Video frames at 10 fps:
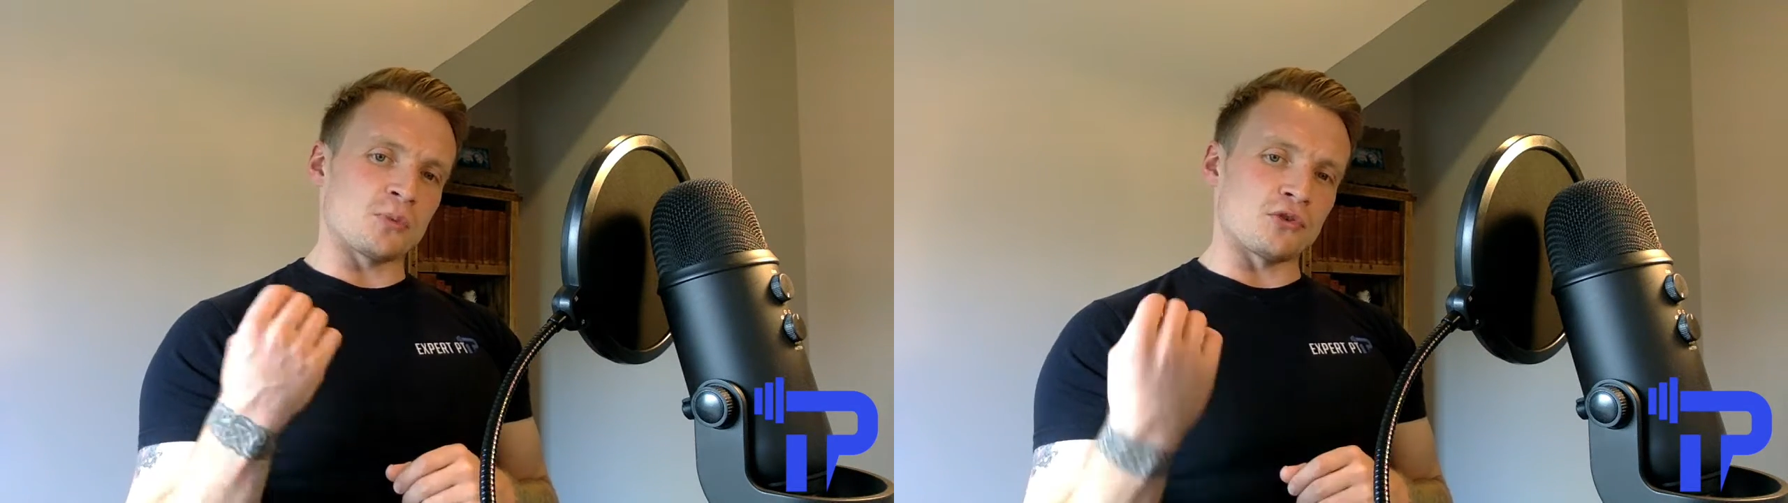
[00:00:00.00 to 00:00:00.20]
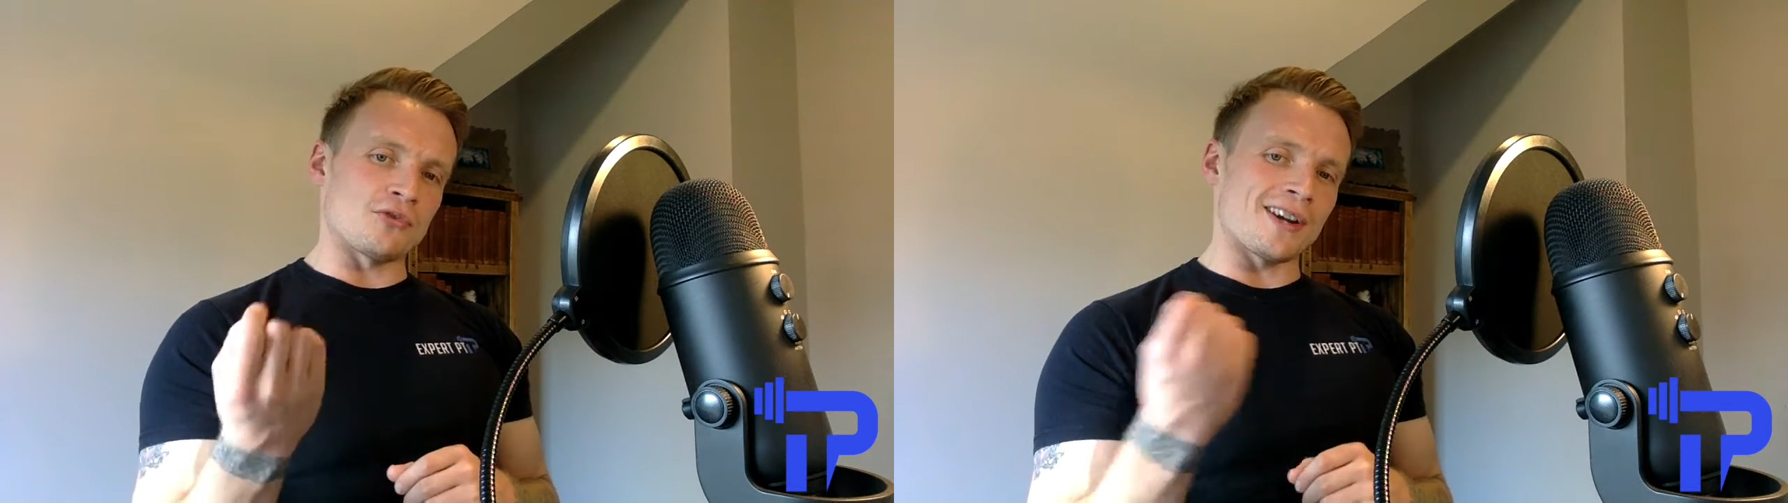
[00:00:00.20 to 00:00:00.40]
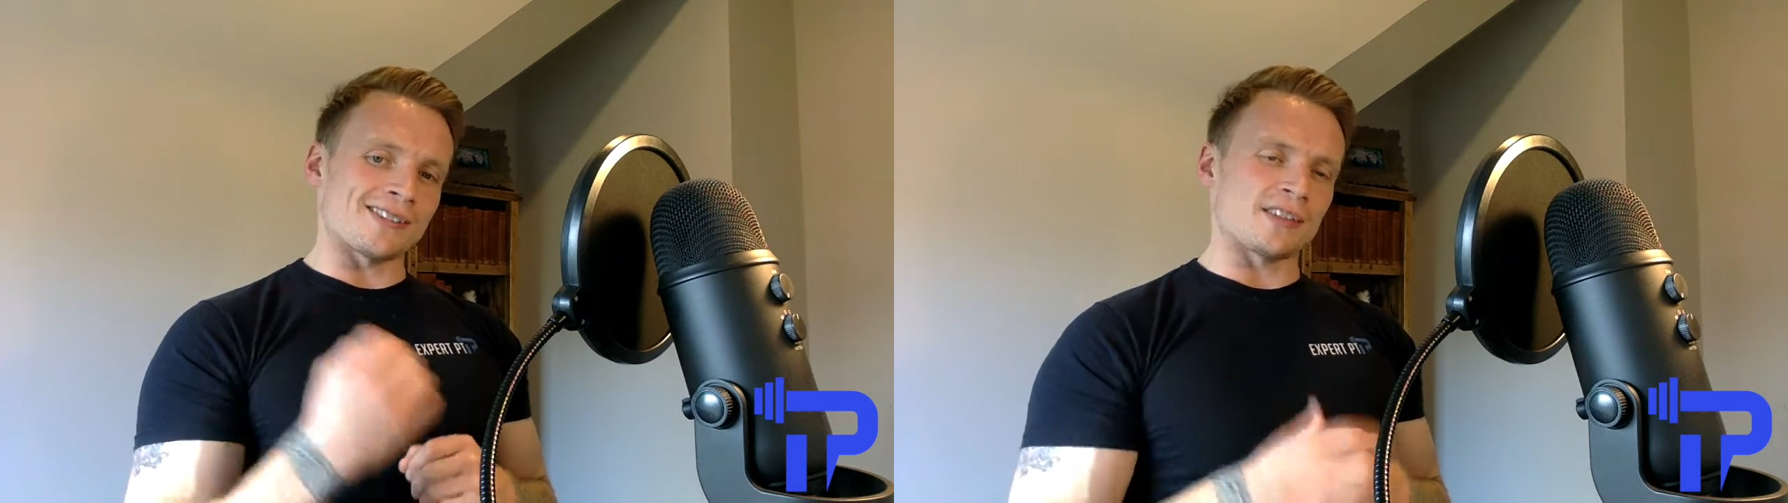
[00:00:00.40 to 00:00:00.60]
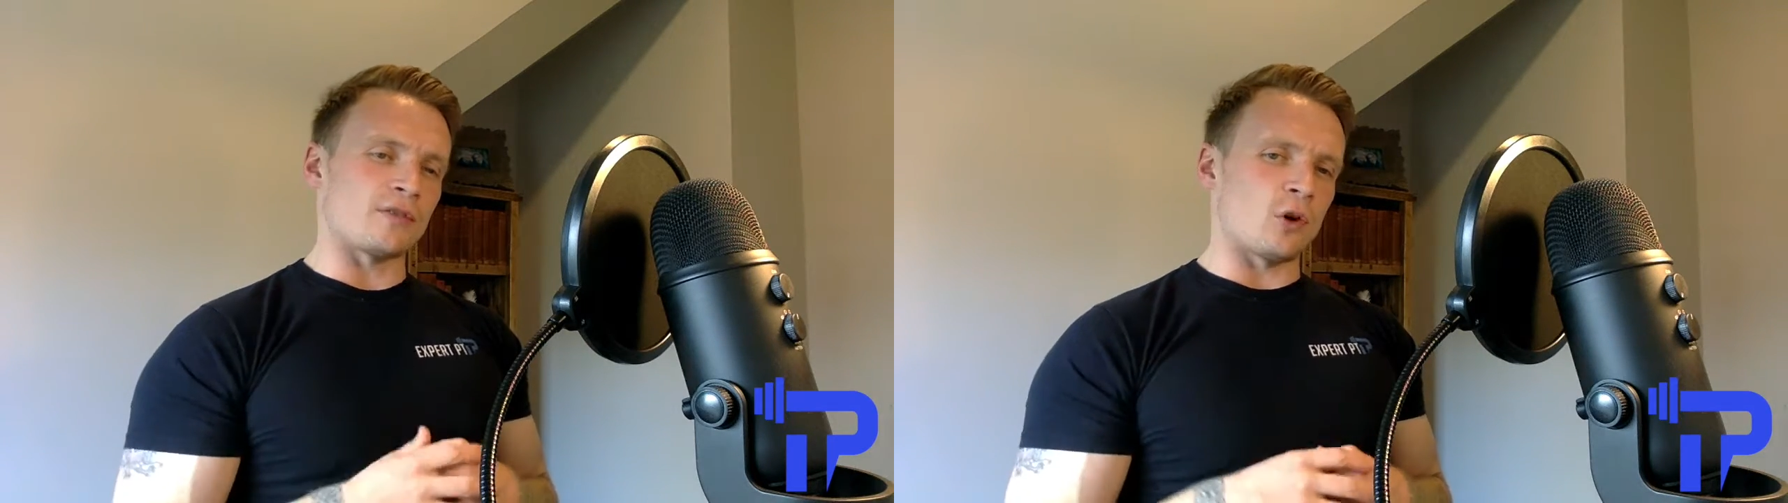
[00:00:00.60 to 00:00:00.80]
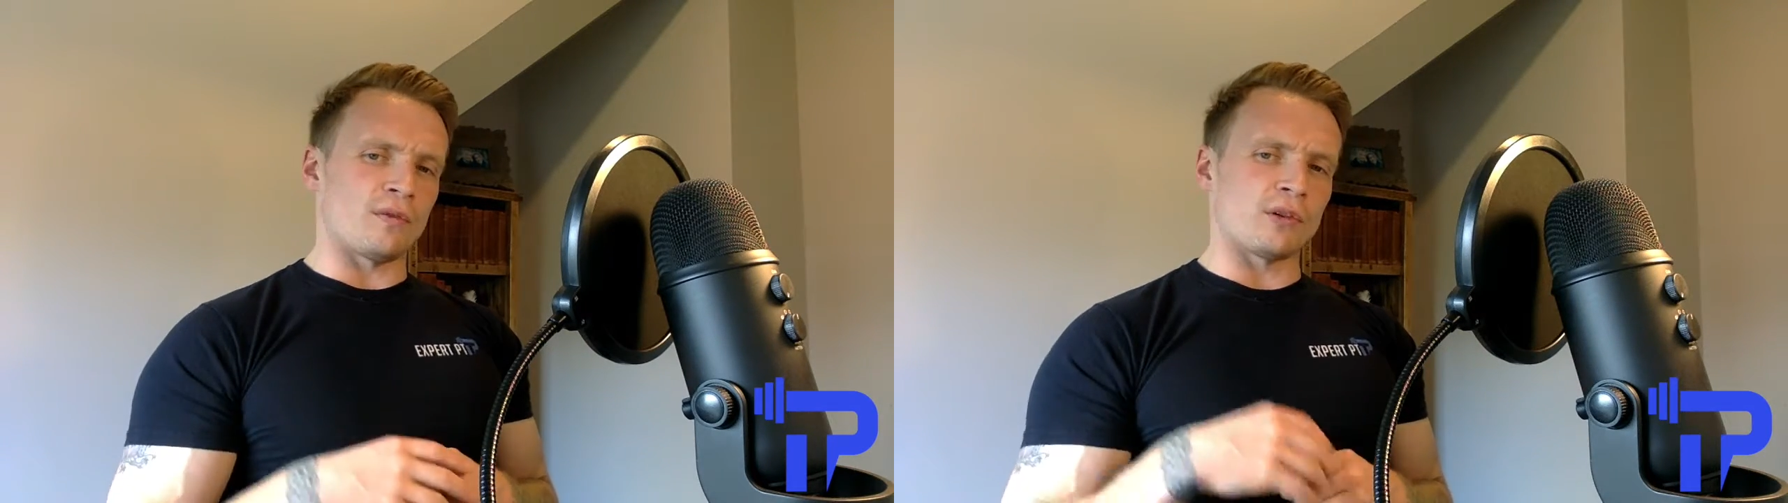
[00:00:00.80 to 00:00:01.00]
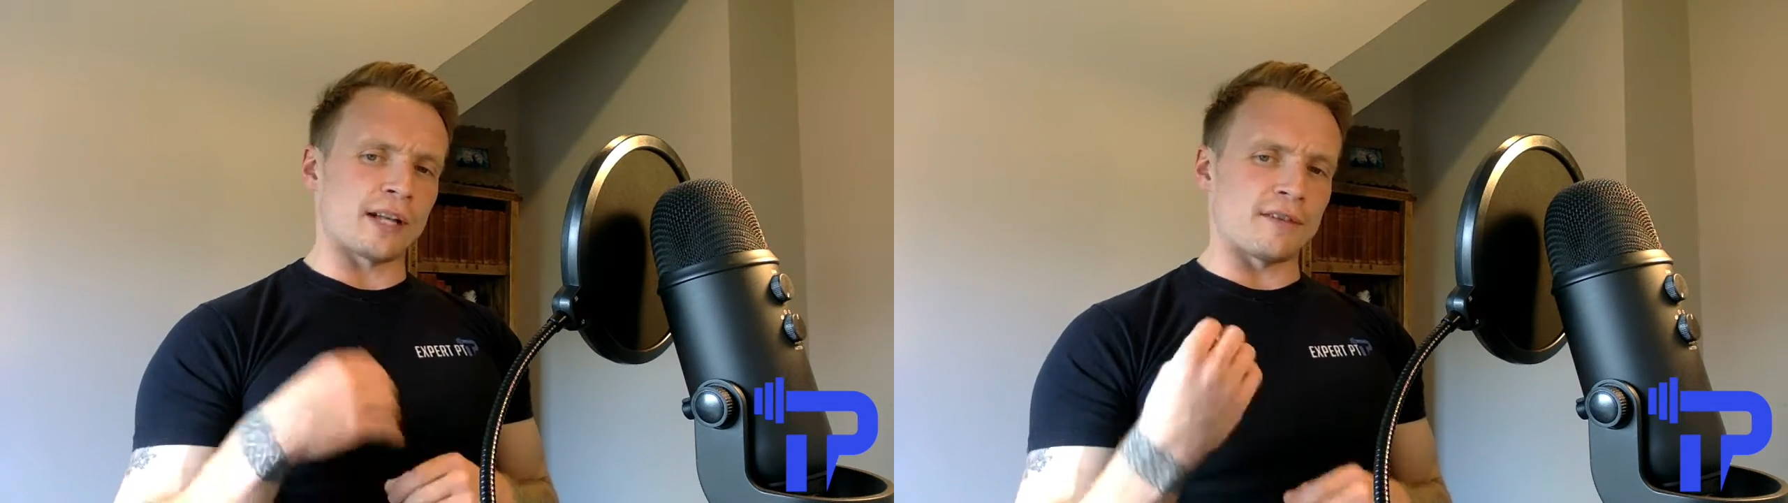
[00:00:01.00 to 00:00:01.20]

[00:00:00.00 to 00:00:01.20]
progressive overload.